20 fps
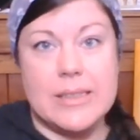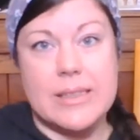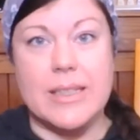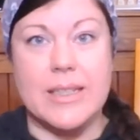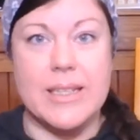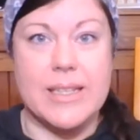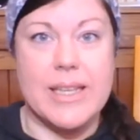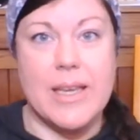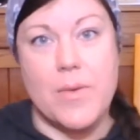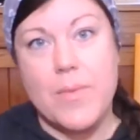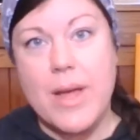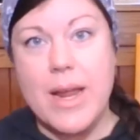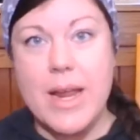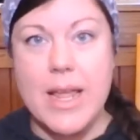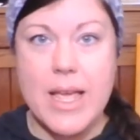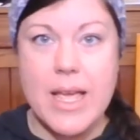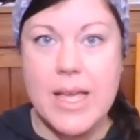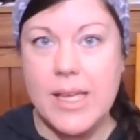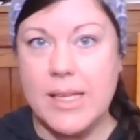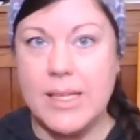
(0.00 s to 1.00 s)
Gonna get
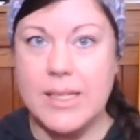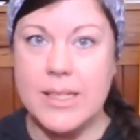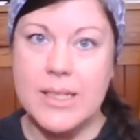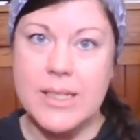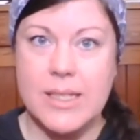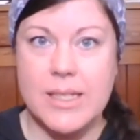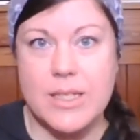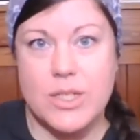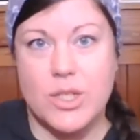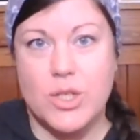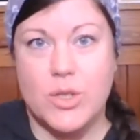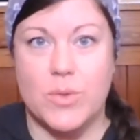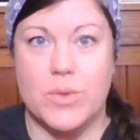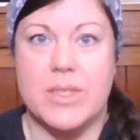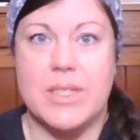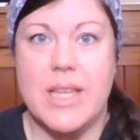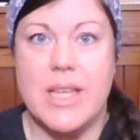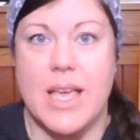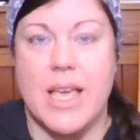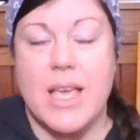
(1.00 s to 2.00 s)
ready to
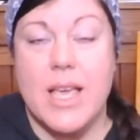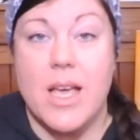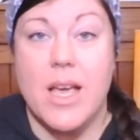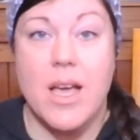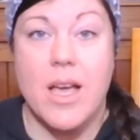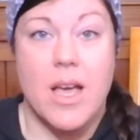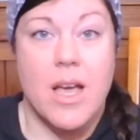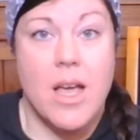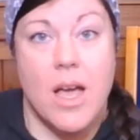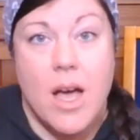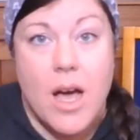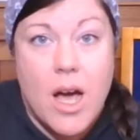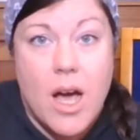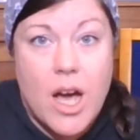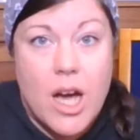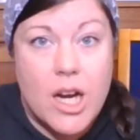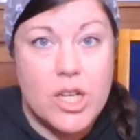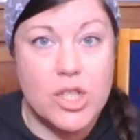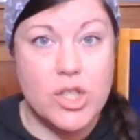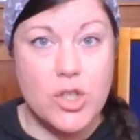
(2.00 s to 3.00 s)
sing
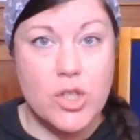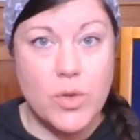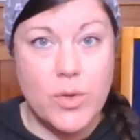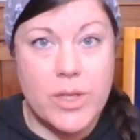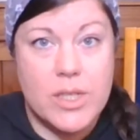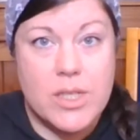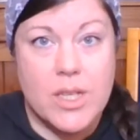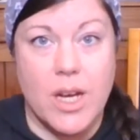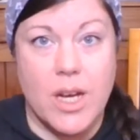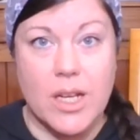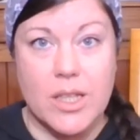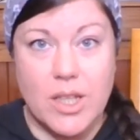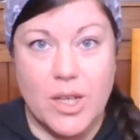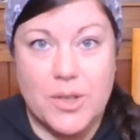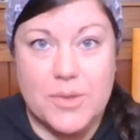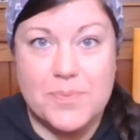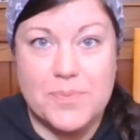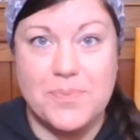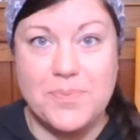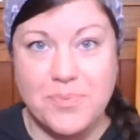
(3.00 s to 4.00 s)
our story song
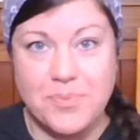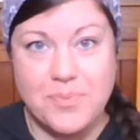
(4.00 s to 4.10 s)
though.